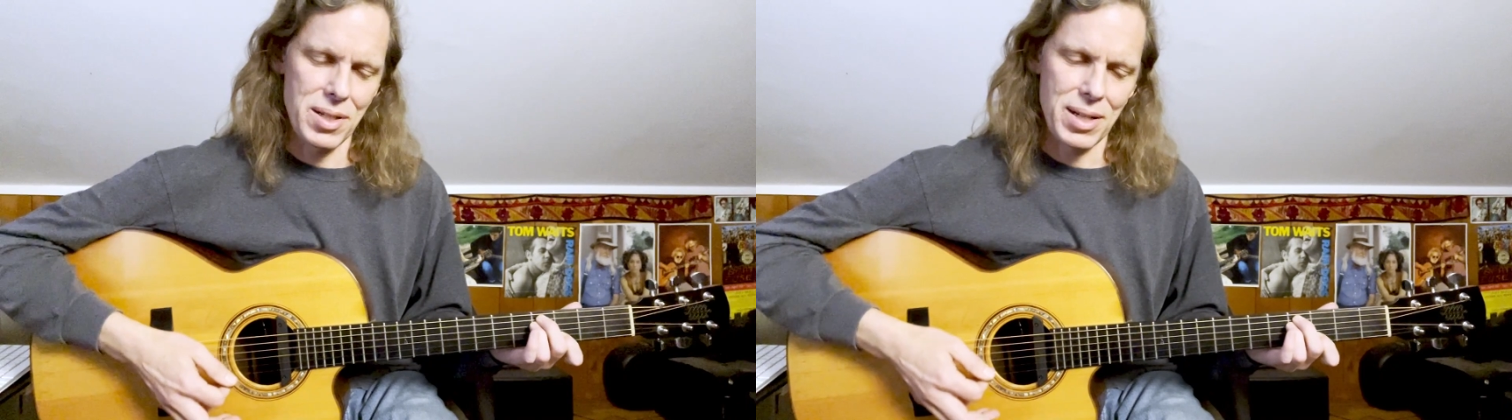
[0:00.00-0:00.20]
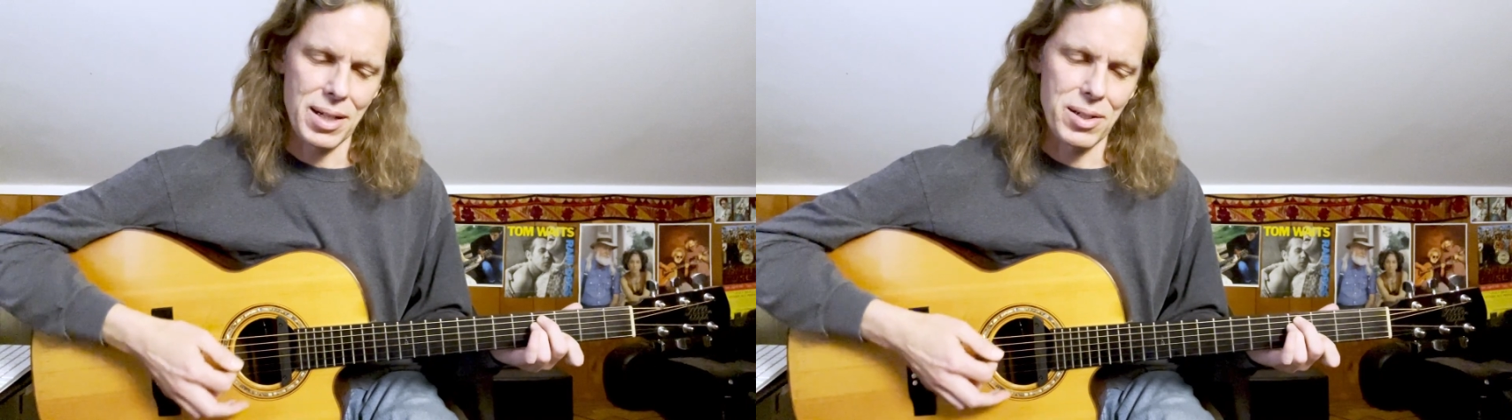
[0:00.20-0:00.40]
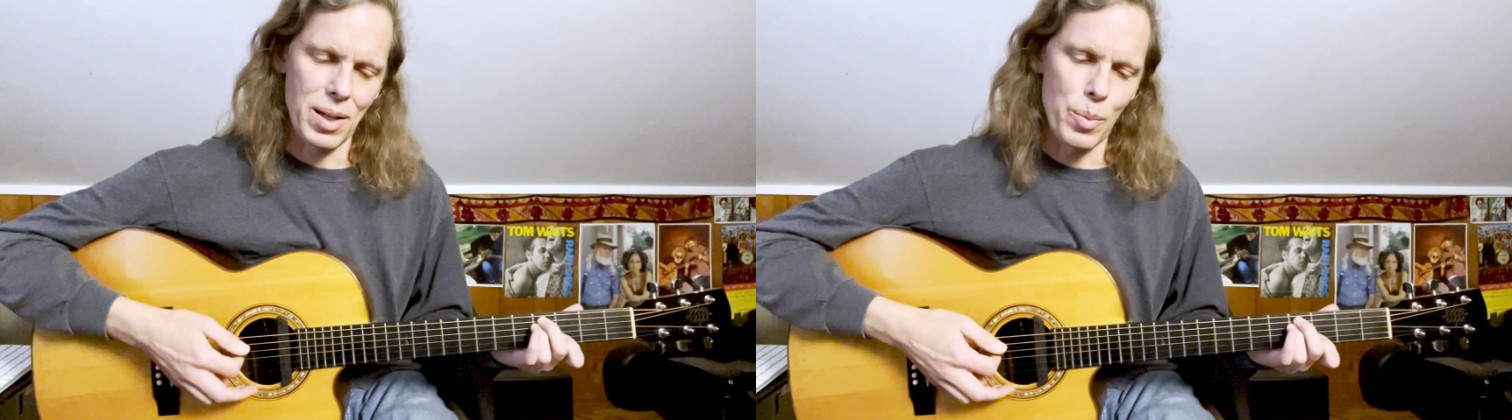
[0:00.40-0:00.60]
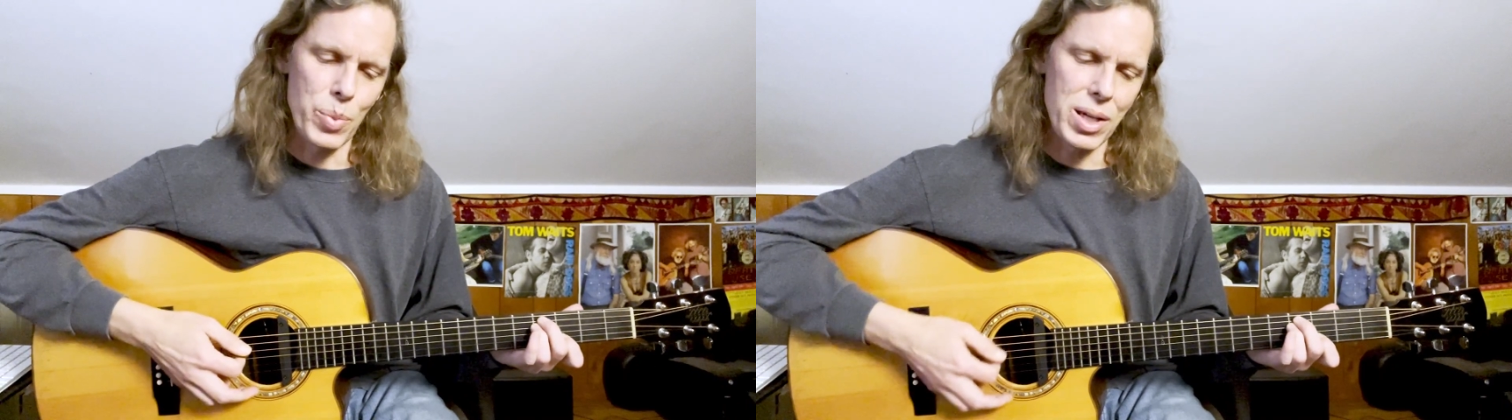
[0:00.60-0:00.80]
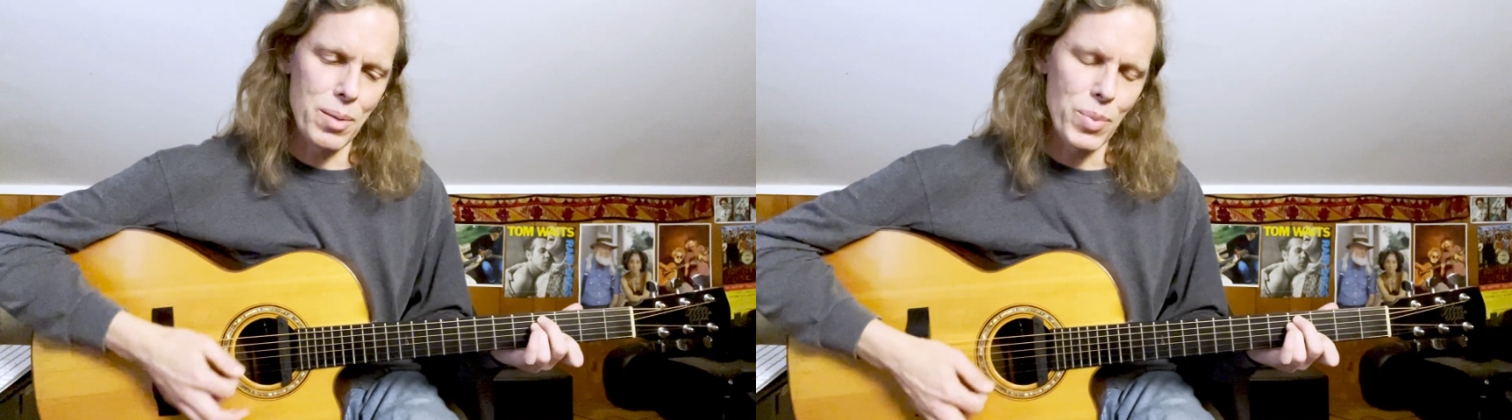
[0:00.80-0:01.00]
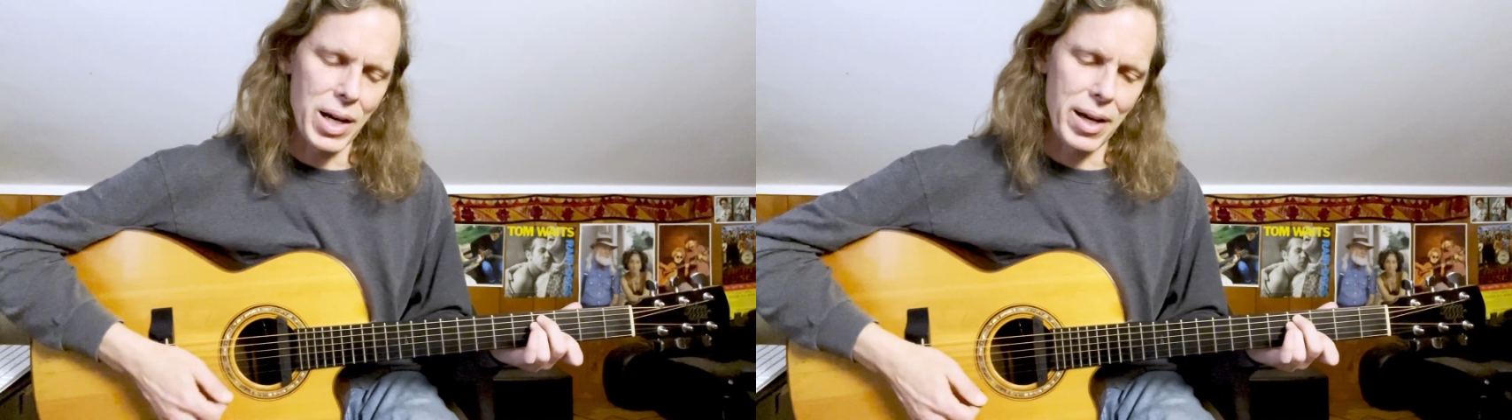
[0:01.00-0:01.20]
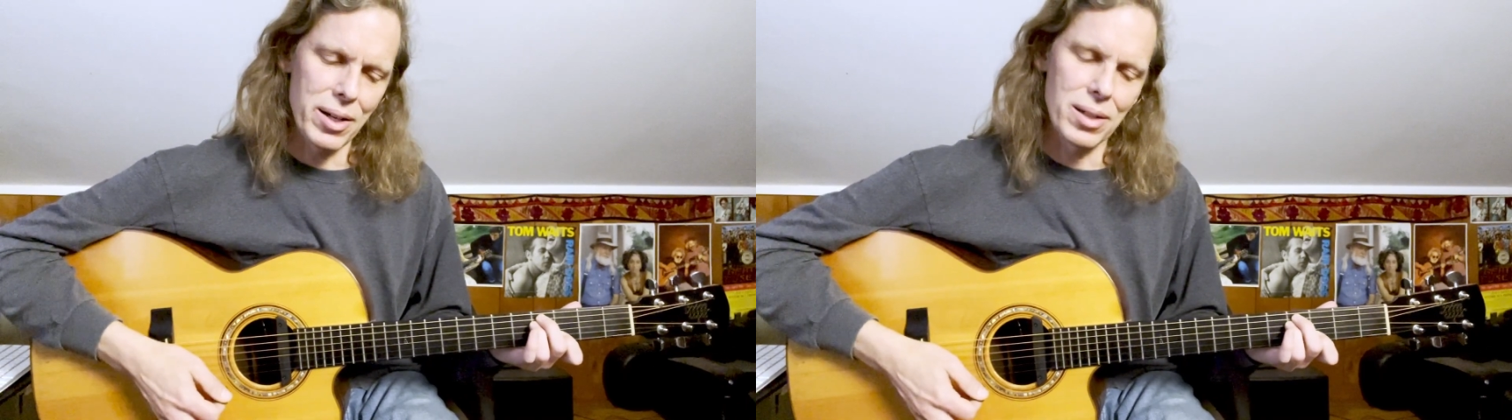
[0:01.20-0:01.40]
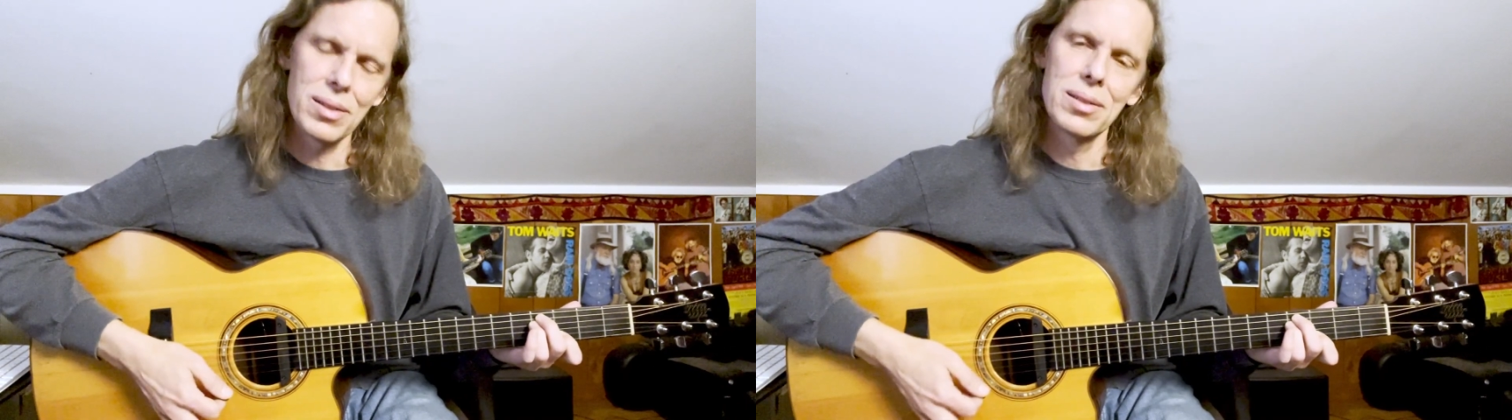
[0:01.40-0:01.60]
is actually a B
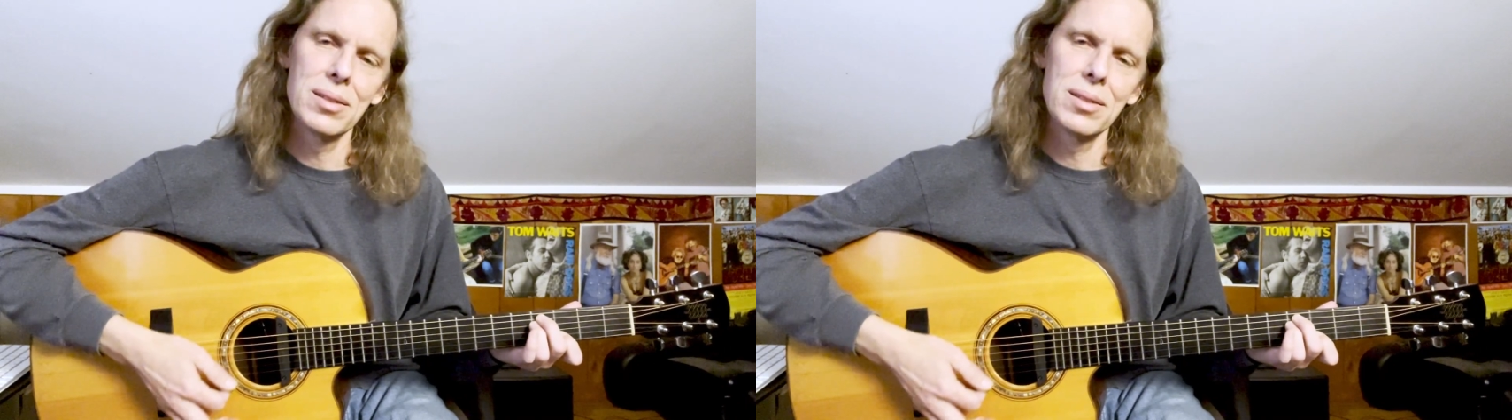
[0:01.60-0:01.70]
minor